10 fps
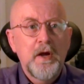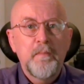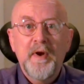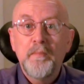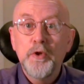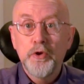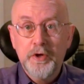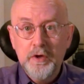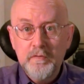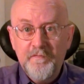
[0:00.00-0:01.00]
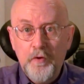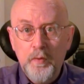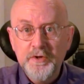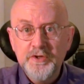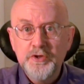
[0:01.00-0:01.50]
But I'm looking
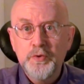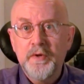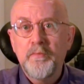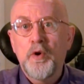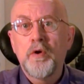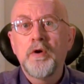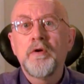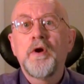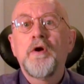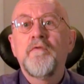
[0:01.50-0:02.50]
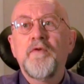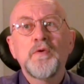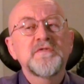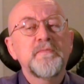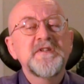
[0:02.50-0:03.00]
forward to doing more.
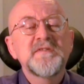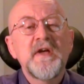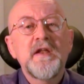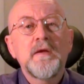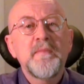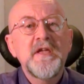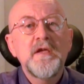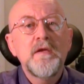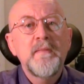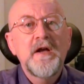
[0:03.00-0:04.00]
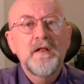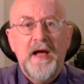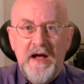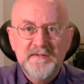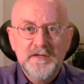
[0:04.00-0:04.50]
Folks have been sending me email,
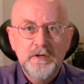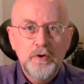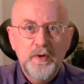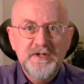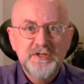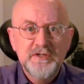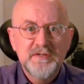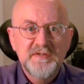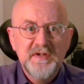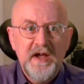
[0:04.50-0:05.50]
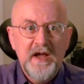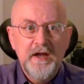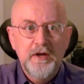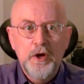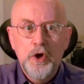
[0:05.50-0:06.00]
asking questions, and